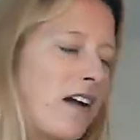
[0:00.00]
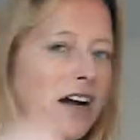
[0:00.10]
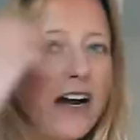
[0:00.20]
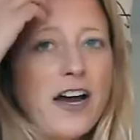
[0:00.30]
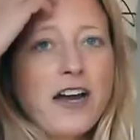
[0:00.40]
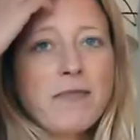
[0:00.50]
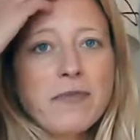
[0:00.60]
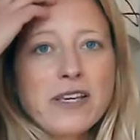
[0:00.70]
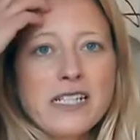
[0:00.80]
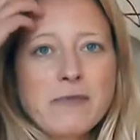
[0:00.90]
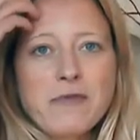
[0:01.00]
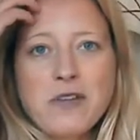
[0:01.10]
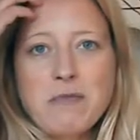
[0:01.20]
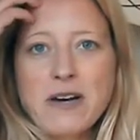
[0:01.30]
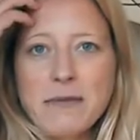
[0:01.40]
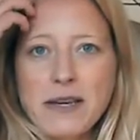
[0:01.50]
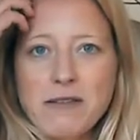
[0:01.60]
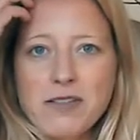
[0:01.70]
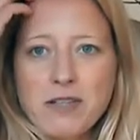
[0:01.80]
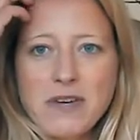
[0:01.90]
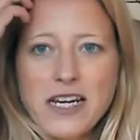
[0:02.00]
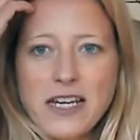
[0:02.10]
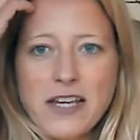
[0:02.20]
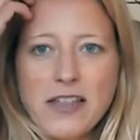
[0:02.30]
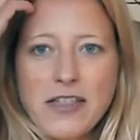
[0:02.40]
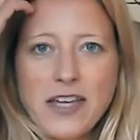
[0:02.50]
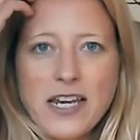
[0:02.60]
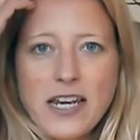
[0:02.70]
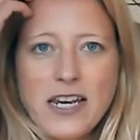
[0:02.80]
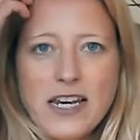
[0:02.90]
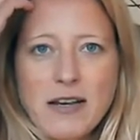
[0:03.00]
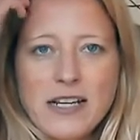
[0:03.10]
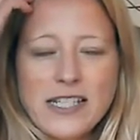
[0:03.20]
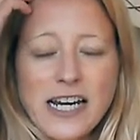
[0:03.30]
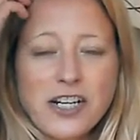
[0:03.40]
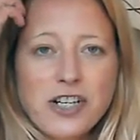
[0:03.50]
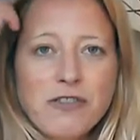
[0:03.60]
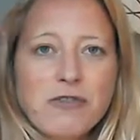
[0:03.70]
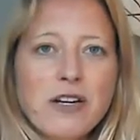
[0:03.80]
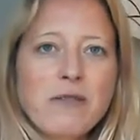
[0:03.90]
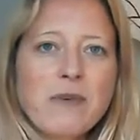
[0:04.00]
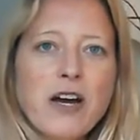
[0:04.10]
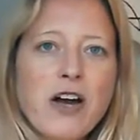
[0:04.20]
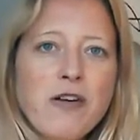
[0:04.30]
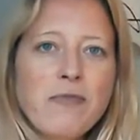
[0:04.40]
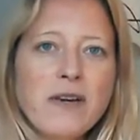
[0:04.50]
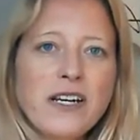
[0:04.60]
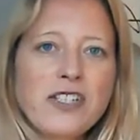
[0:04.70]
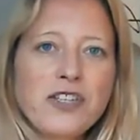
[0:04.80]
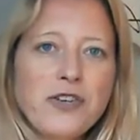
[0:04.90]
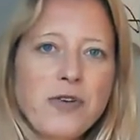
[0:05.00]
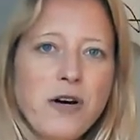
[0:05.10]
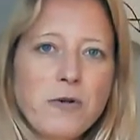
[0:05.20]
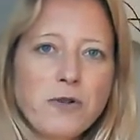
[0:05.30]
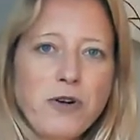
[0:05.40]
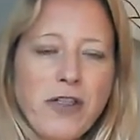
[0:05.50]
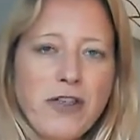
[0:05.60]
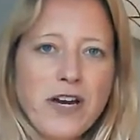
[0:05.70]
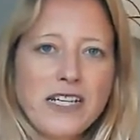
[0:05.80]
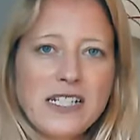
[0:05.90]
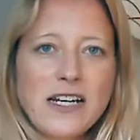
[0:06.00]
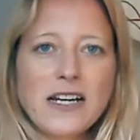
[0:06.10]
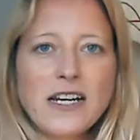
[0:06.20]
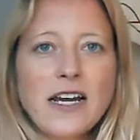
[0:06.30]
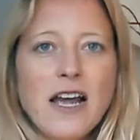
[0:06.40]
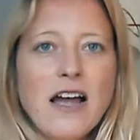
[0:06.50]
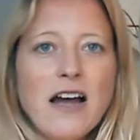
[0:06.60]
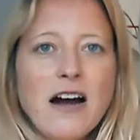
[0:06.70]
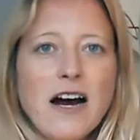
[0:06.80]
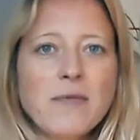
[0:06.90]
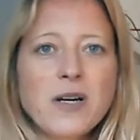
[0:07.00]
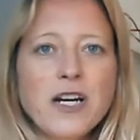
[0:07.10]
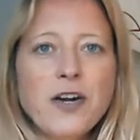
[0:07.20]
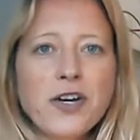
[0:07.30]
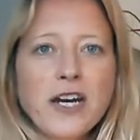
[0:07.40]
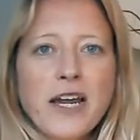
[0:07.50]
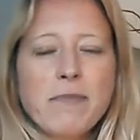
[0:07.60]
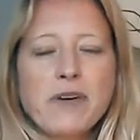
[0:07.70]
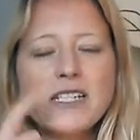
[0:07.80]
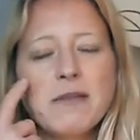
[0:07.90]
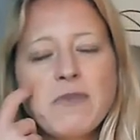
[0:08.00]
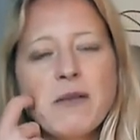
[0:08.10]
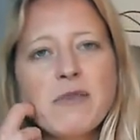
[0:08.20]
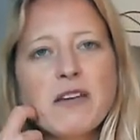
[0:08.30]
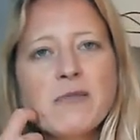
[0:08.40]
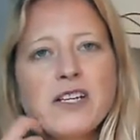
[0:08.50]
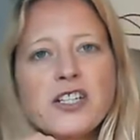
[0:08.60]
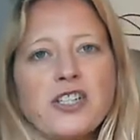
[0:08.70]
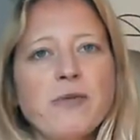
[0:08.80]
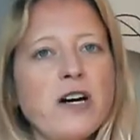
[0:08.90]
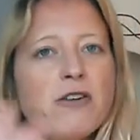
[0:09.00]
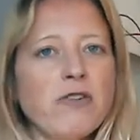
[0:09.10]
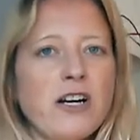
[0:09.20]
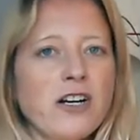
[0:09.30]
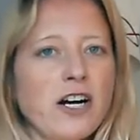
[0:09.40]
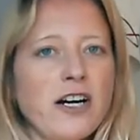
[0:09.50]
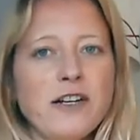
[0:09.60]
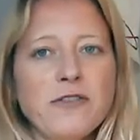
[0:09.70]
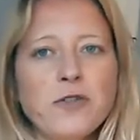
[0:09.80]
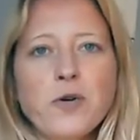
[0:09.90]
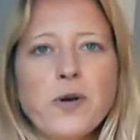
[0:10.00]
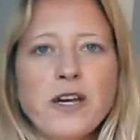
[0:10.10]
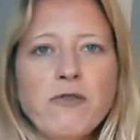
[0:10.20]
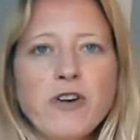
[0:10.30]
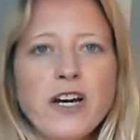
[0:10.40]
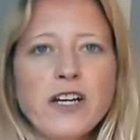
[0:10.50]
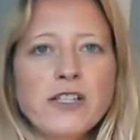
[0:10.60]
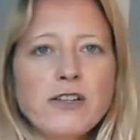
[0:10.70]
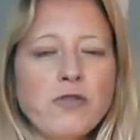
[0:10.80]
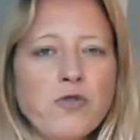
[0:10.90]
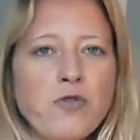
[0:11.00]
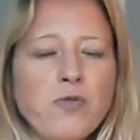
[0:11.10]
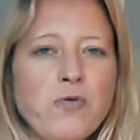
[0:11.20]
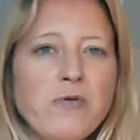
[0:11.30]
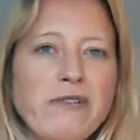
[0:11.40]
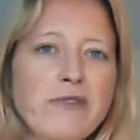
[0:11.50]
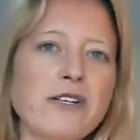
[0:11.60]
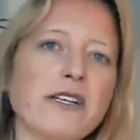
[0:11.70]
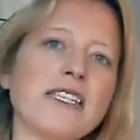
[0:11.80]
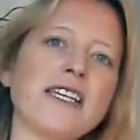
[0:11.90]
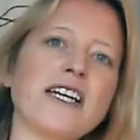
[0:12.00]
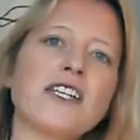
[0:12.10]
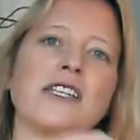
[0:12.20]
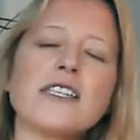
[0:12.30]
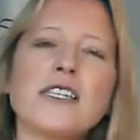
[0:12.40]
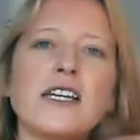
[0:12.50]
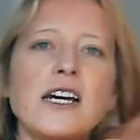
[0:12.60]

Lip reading: hope that some of you might be able to make the sectional that we're hoping to hold on Thursday. I'm going to look at numbers. It might be that we just do a whole Argyle quick rehearsal, or if we do it in sections.